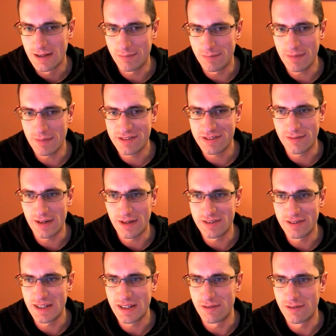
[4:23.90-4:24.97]
I've been messing
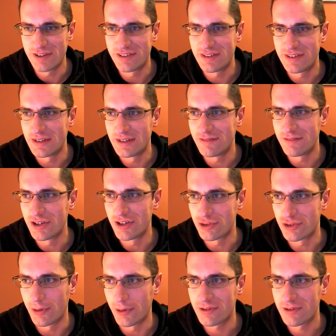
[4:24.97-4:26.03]
around here with it in
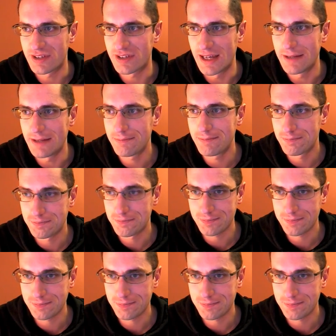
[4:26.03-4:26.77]
VirtualBox again,